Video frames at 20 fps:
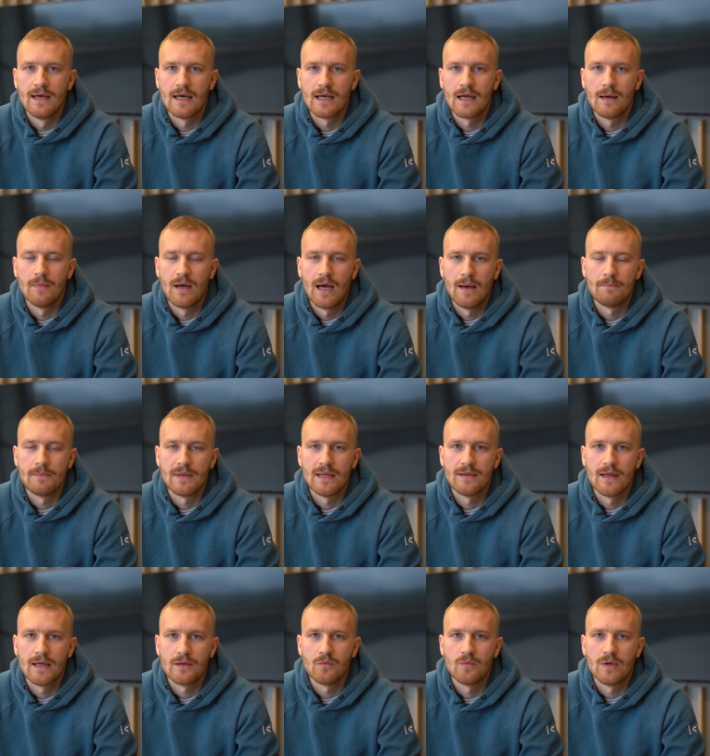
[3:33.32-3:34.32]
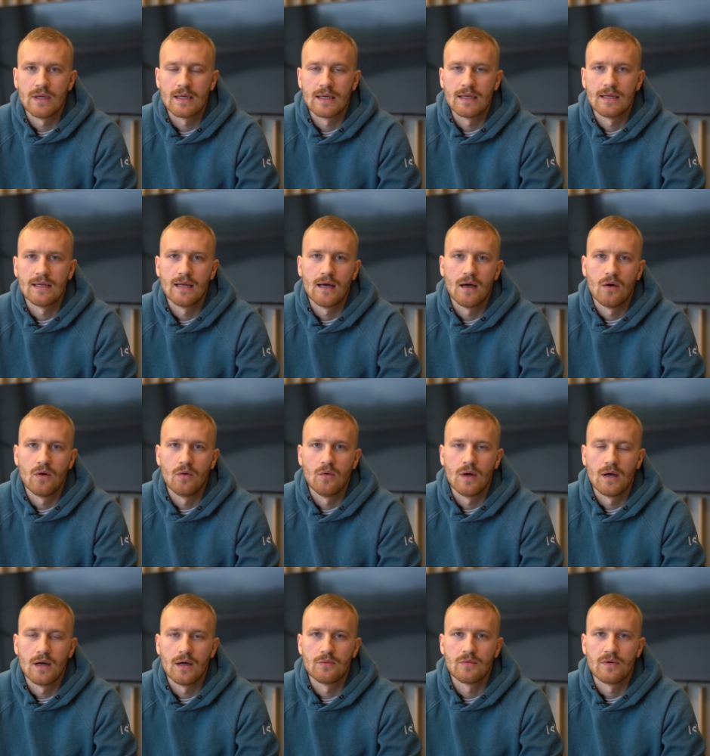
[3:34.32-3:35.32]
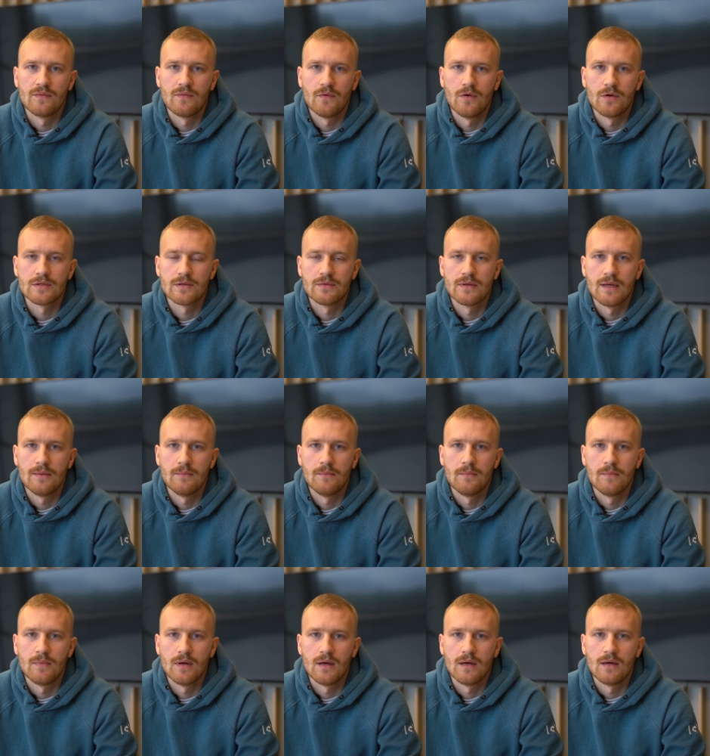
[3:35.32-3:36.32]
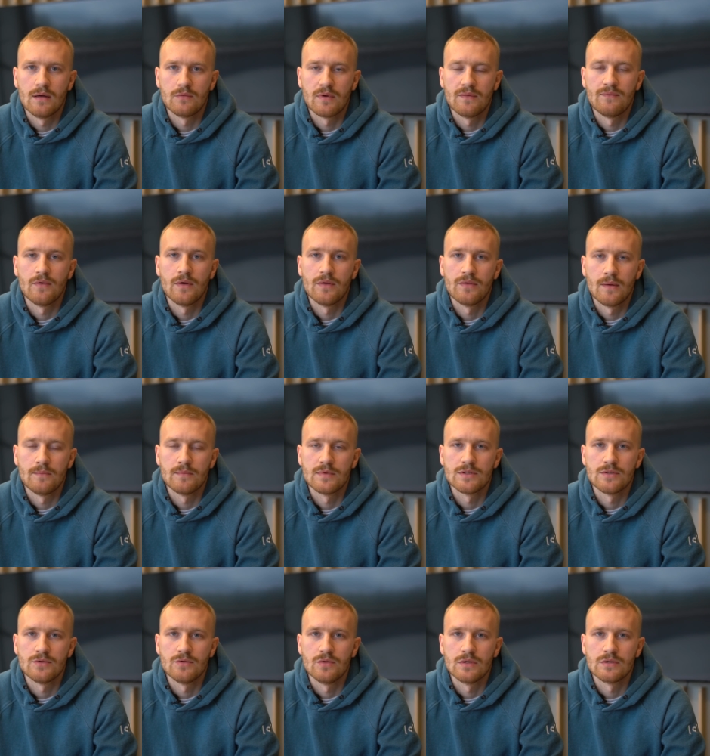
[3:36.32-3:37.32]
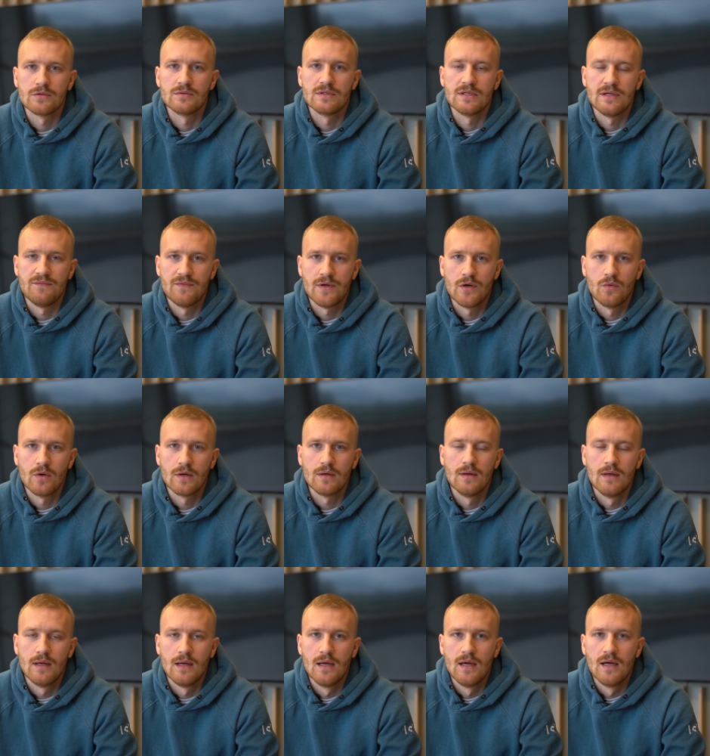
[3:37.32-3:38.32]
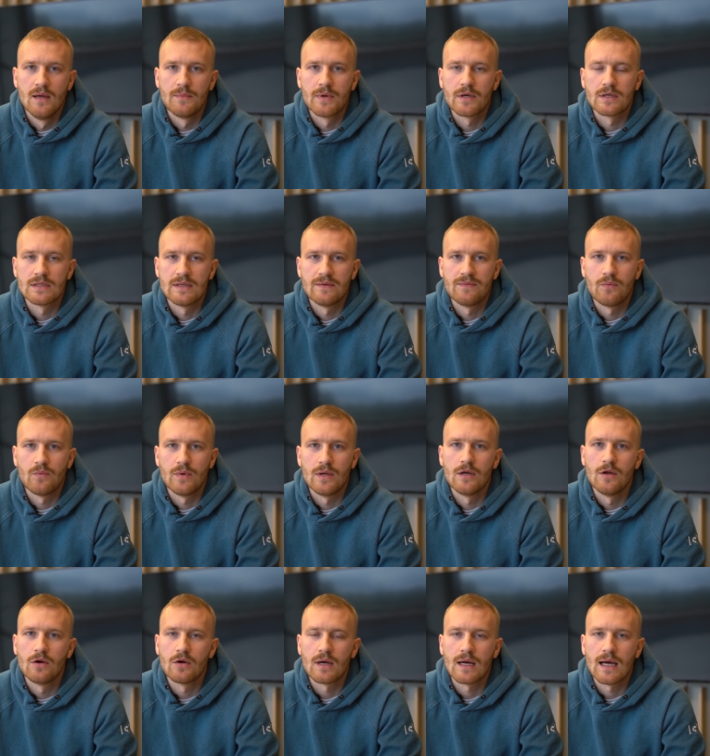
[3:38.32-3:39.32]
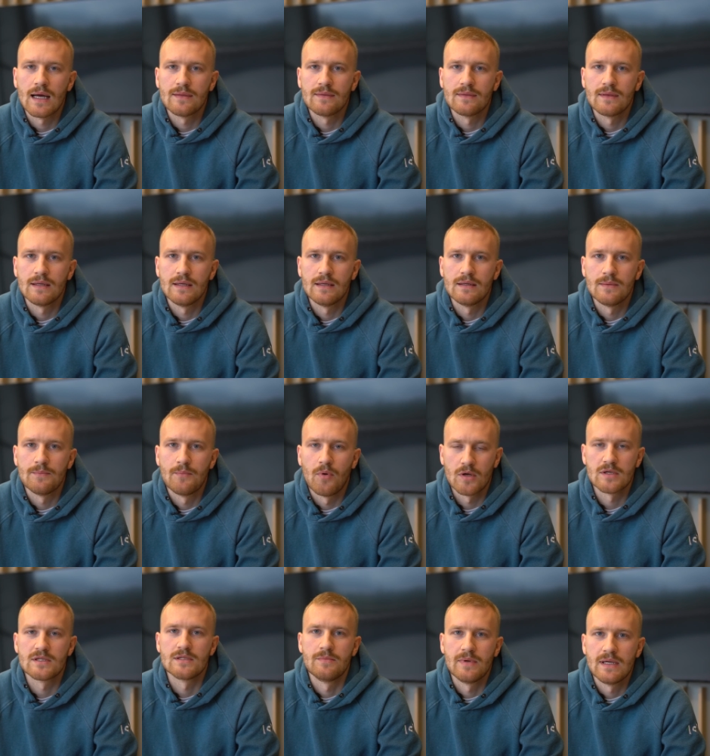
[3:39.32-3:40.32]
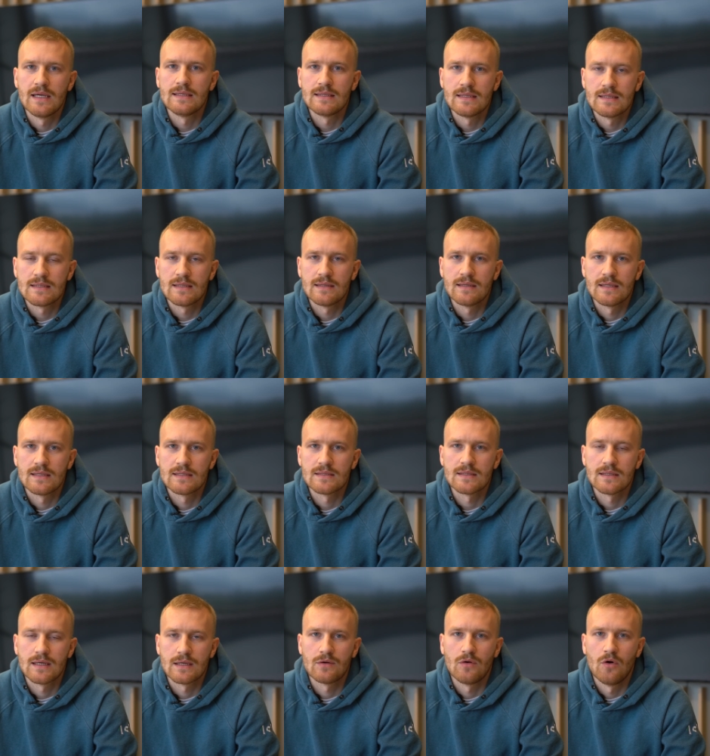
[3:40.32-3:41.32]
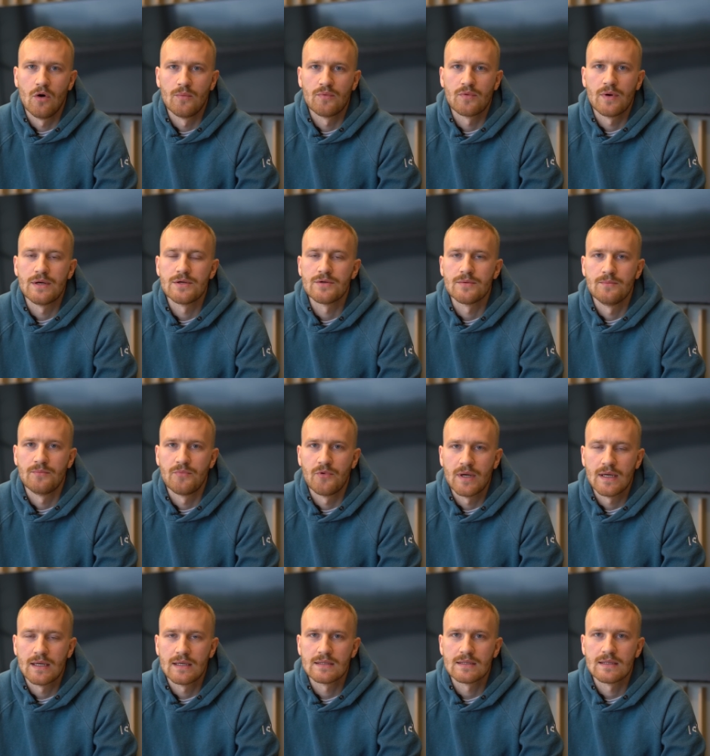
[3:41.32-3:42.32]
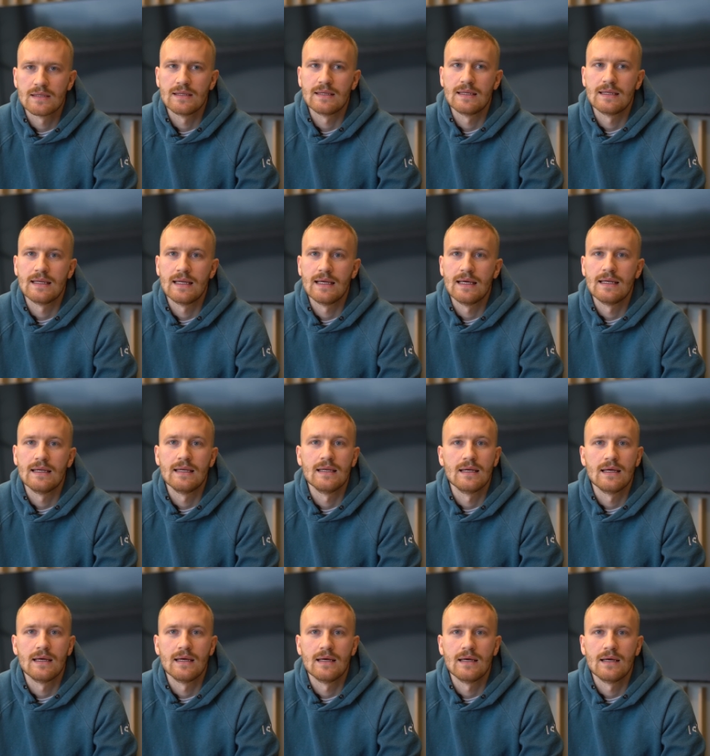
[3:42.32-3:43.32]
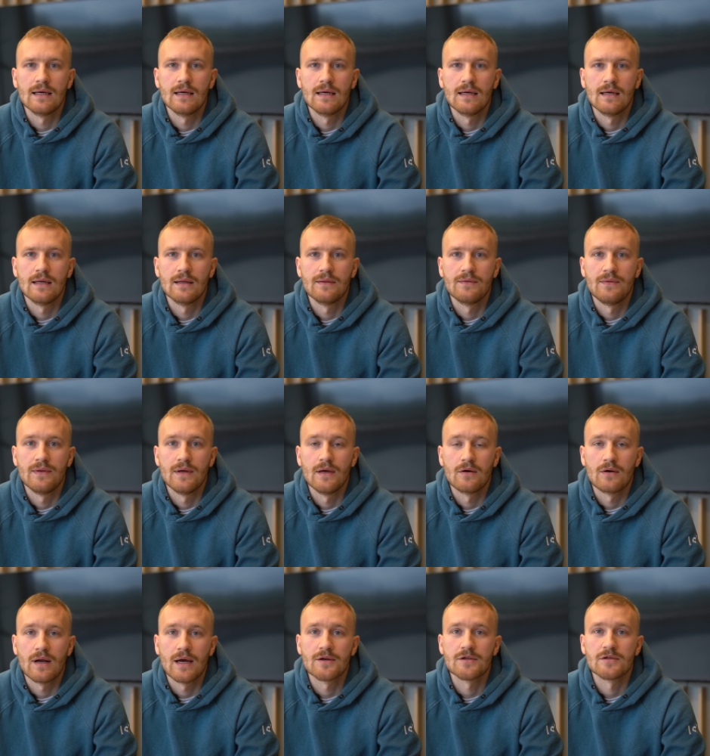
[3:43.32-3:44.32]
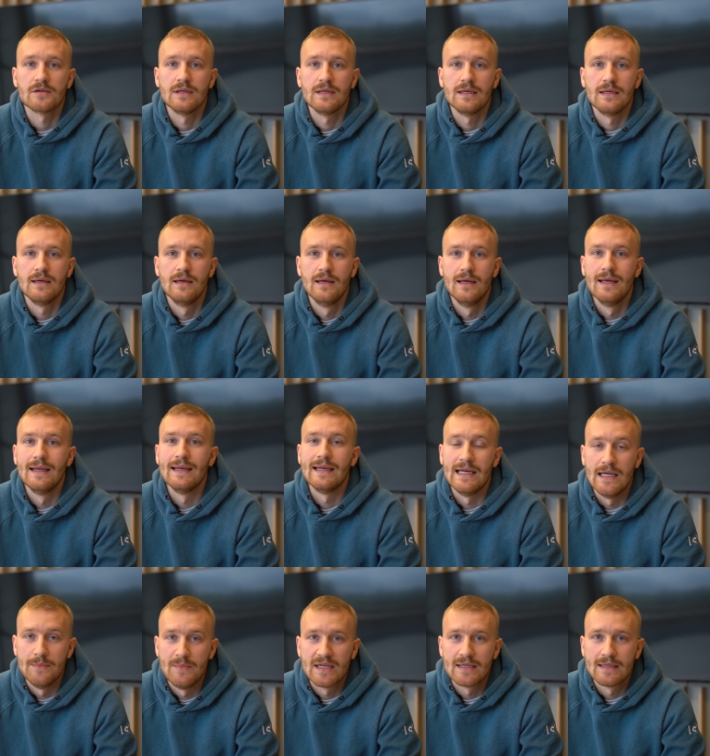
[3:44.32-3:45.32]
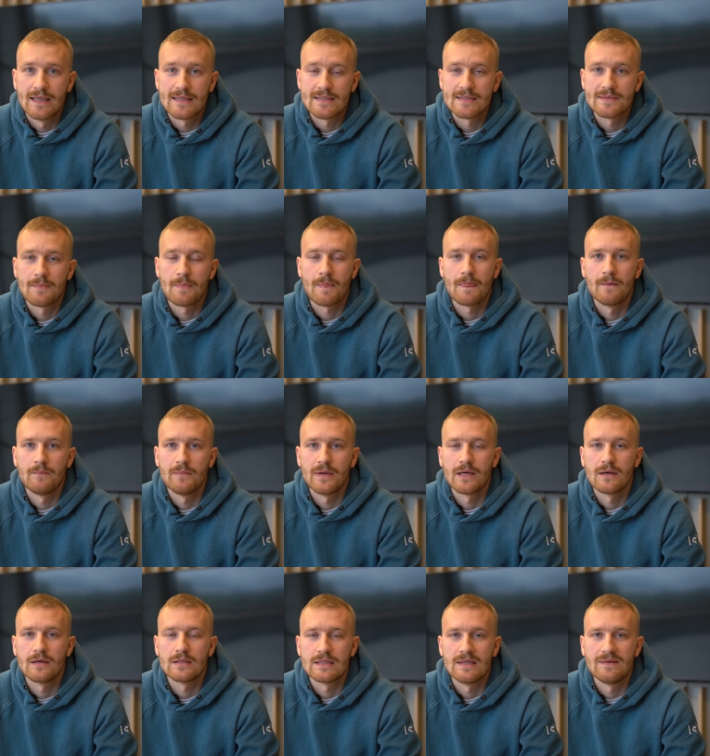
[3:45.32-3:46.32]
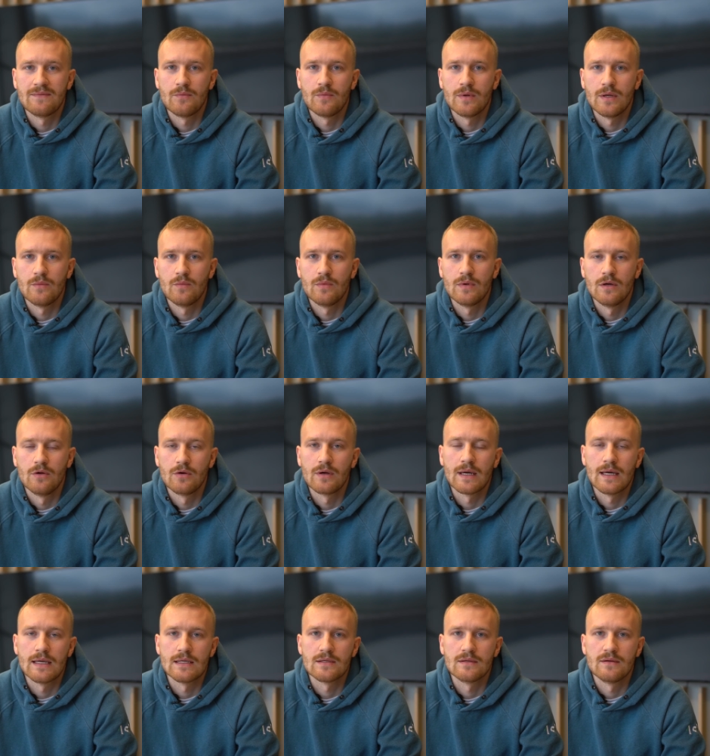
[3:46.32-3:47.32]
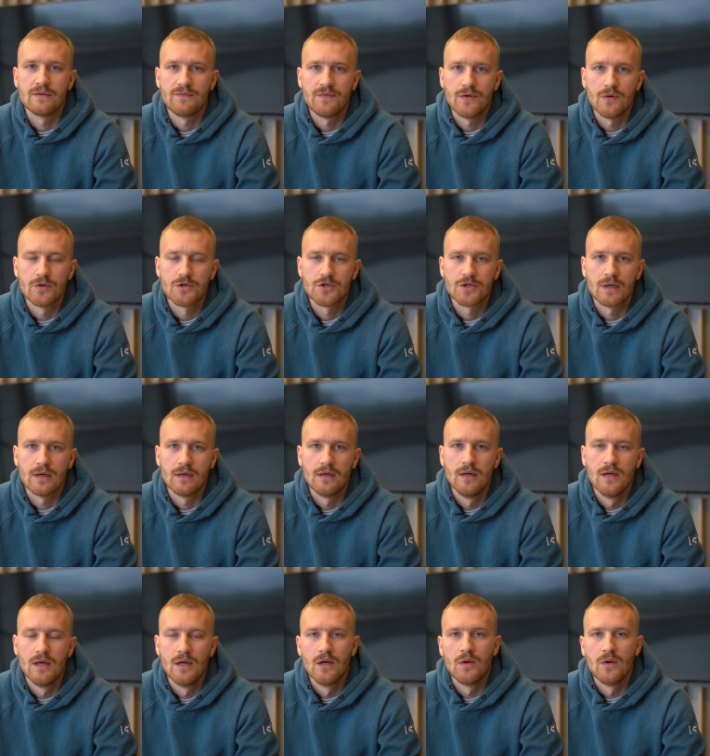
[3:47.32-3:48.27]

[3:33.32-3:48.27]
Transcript: And I'm happy that we can now uh, refer to them, uh, refer them to, to TeamViewer. Because if we look at the, the possibilities this uh, cooperation brings, then uh, they are actually limitless, because if we, we look into the future,